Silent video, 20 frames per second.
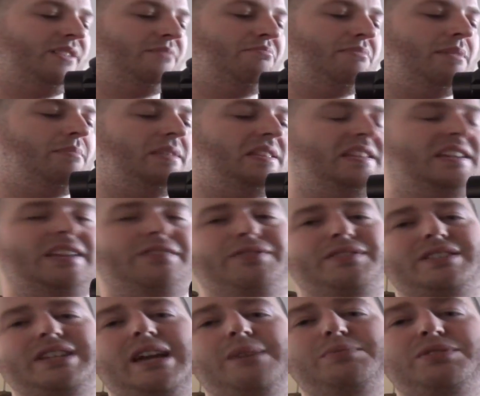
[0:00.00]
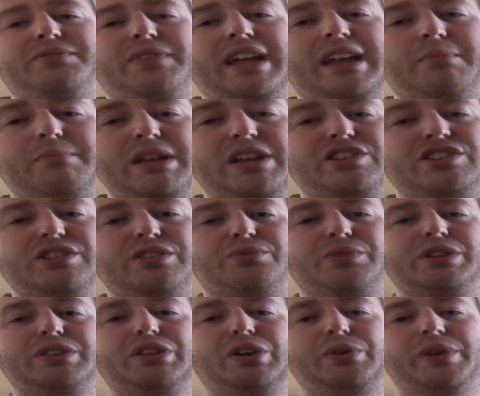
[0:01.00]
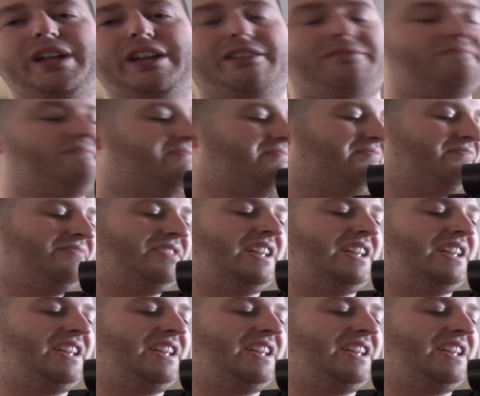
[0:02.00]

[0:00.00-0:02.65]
maybe the different types of animation of reloading.